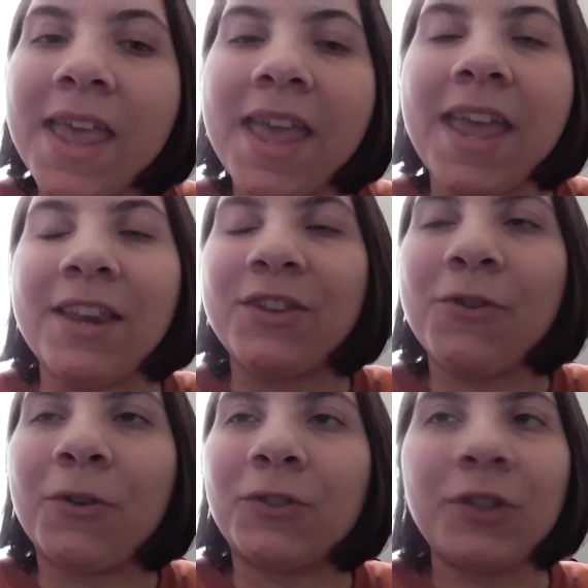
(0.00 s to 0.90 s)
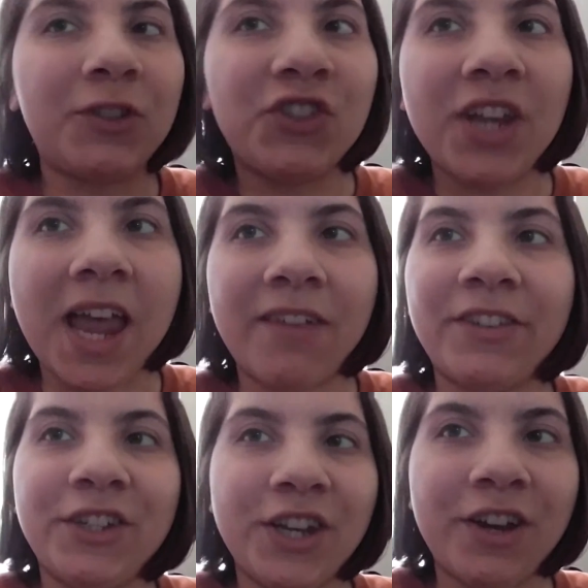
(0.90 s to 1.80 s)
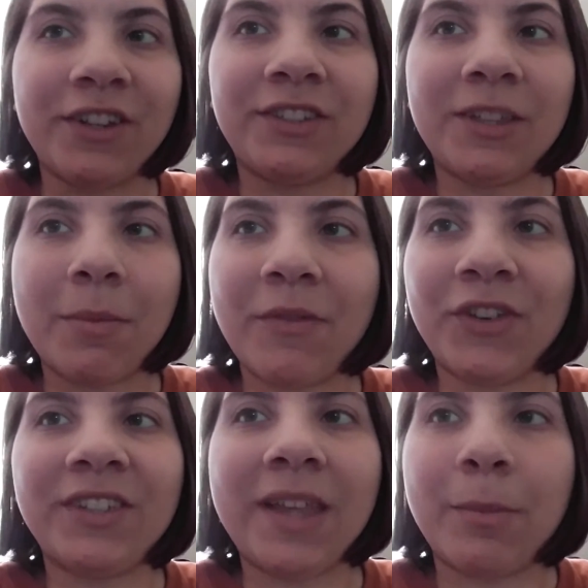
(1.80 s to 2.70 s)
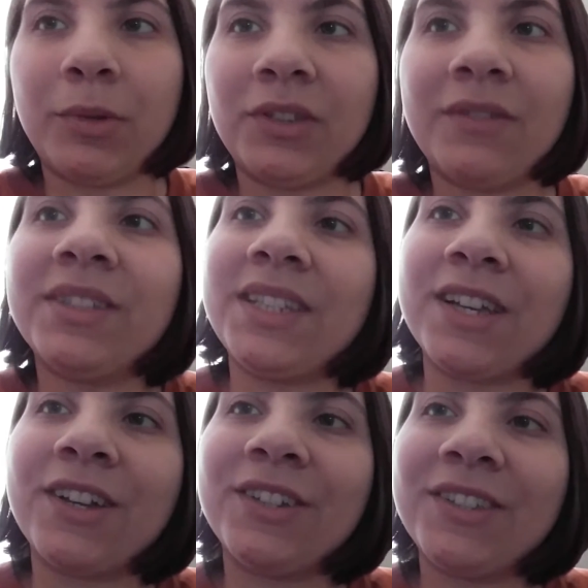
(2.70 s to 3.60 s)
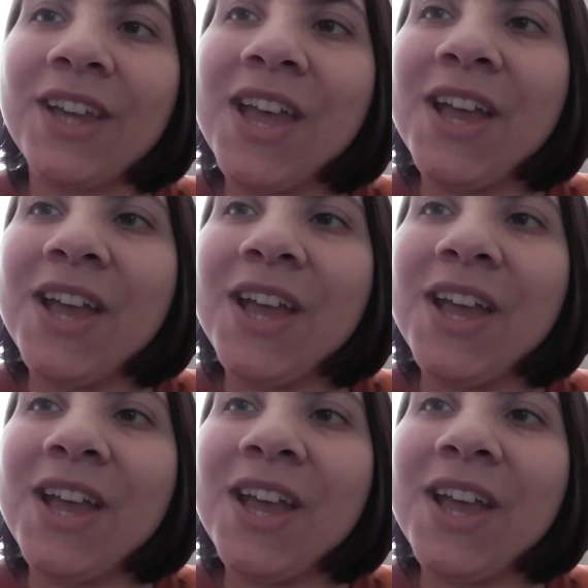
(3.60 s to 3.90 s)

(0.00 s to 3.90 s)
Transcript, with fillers: and you also have to share some of your samples of stickers.